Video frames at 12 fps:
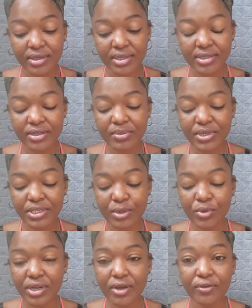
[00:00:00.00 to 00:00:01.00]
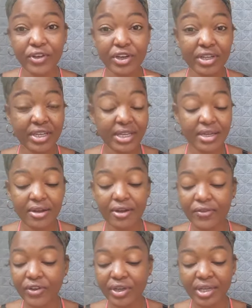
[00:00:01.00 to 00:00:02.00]
This could be someone of your kin,
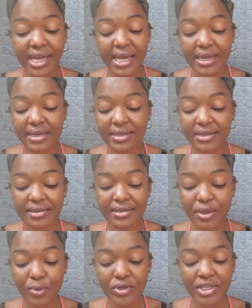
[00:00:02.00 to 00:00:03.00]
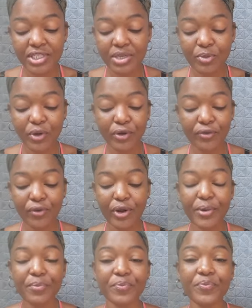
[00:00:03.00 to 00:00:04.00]
of your kind in some way, shape or
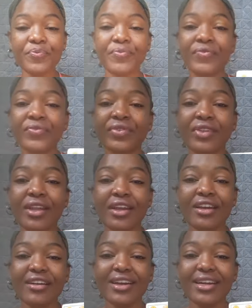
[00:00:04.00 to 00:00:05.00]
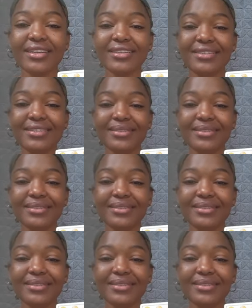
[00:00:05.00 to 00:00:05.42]
form, right?